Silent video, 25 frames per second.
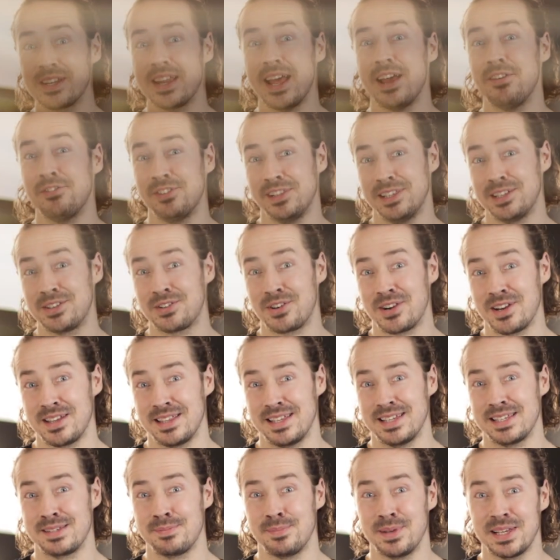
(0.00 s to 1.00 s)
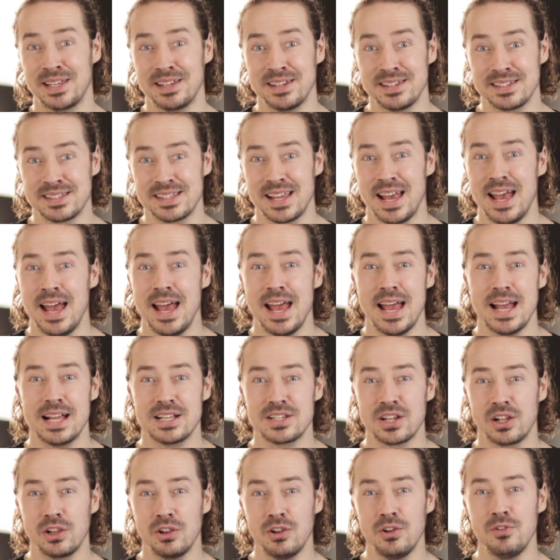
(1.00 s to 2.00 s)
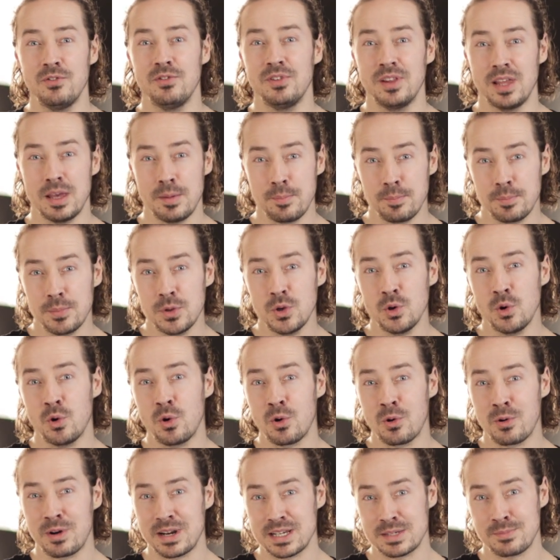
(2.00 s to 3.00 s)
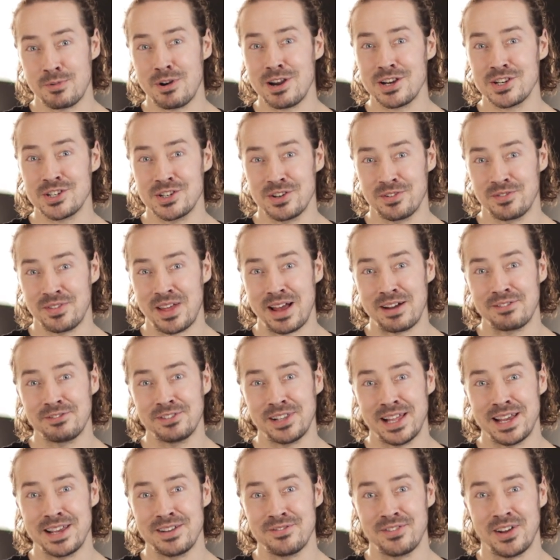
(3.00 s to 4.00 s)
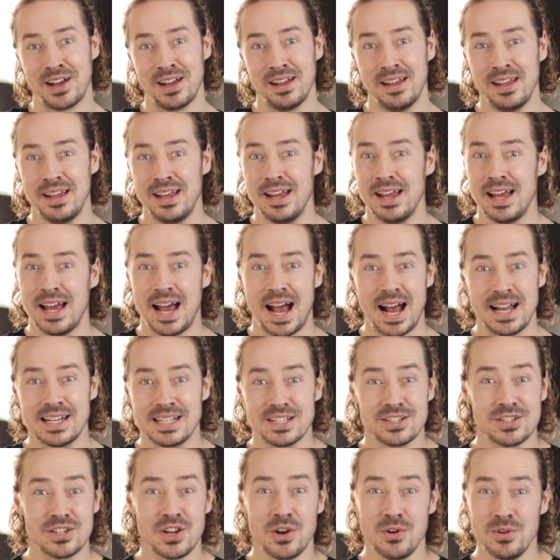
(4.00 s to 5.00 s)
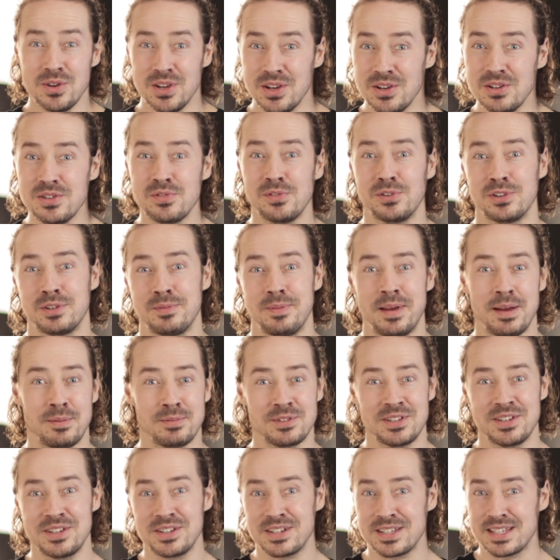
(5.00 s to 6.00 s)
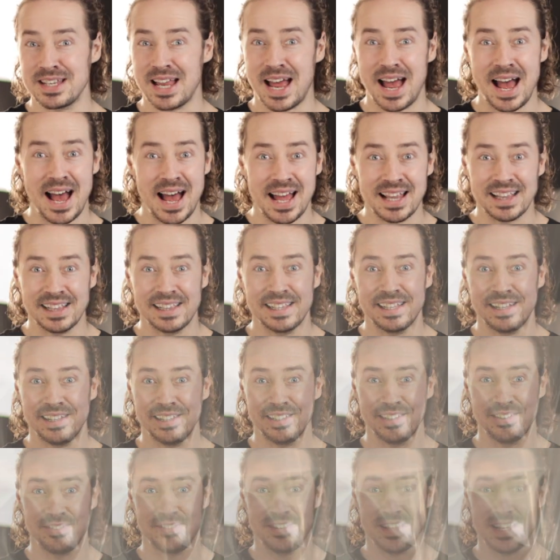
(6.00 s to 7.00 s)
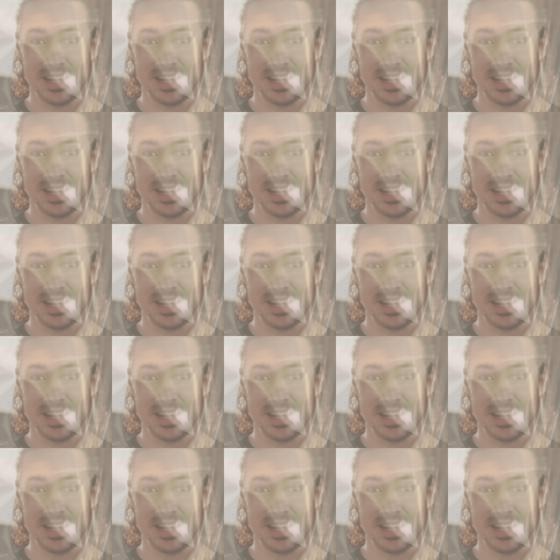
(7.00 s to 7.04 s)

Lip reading: definitely try this because it's a lovely, pure expression of that flavour. And it's so useful to be able to just add a little of